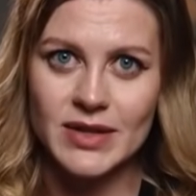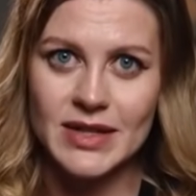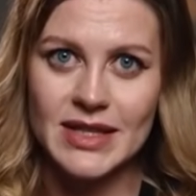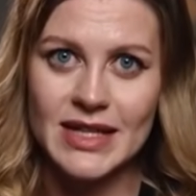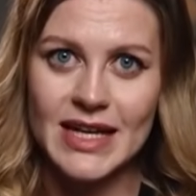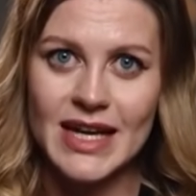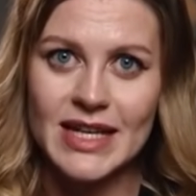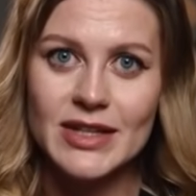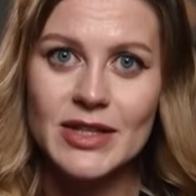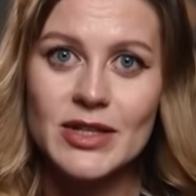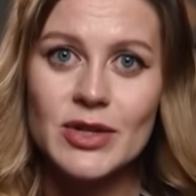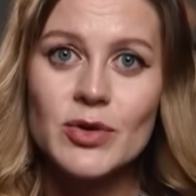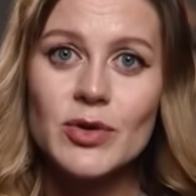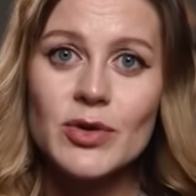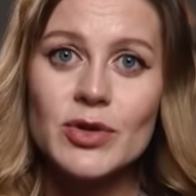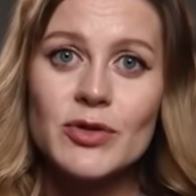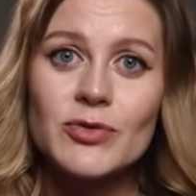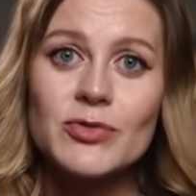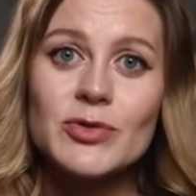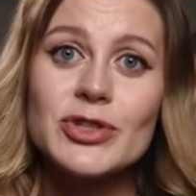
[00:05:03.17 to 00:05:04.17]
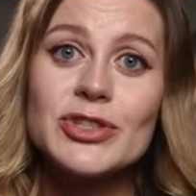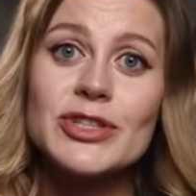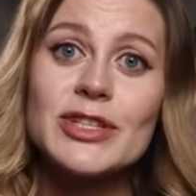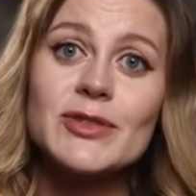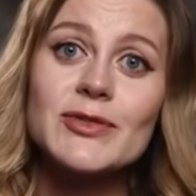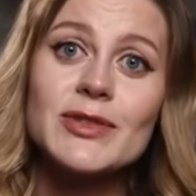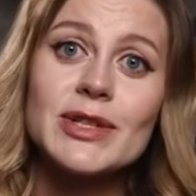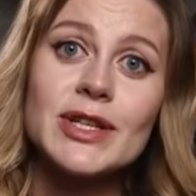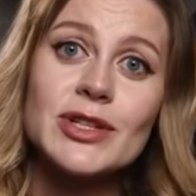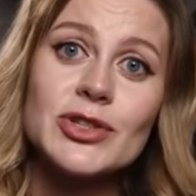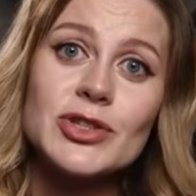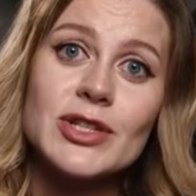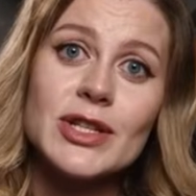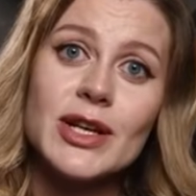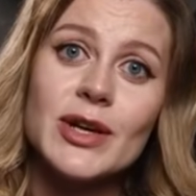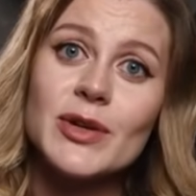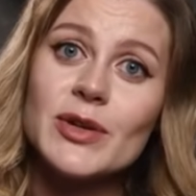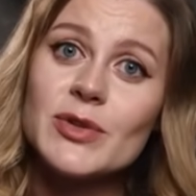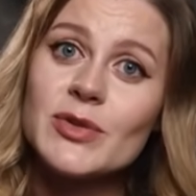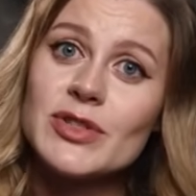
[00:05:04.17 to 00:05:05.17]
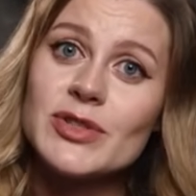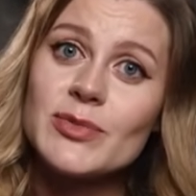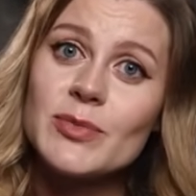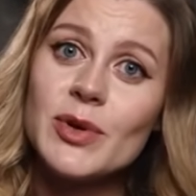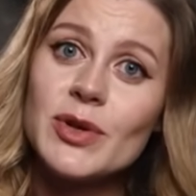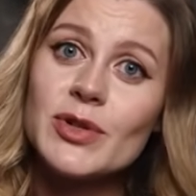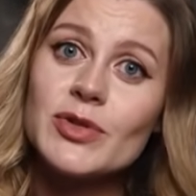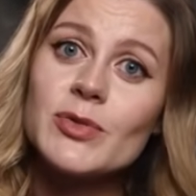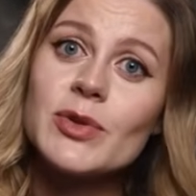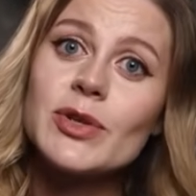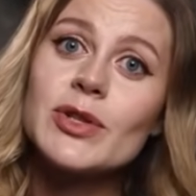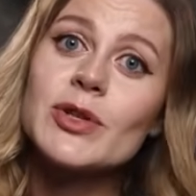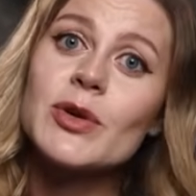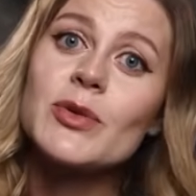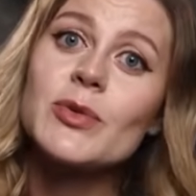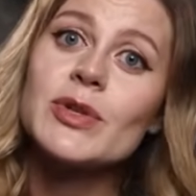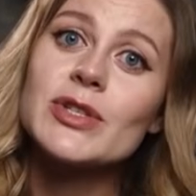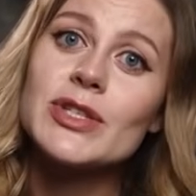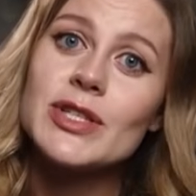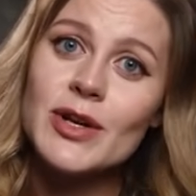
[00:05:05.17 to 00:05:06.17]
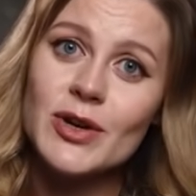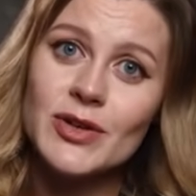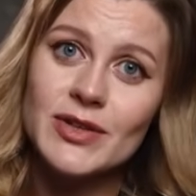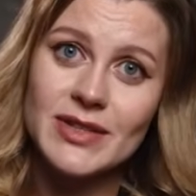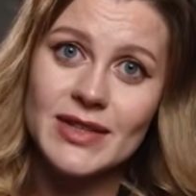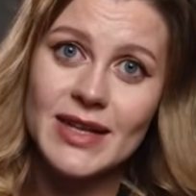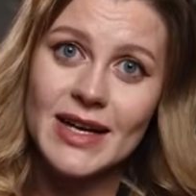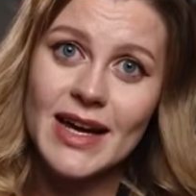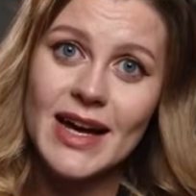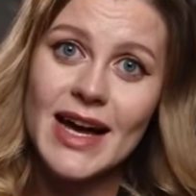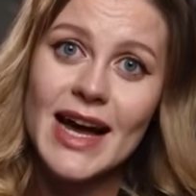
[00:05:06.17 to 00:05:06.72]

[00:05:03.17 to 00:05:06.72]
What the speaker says: the likelihood of receiving a generic response with no results,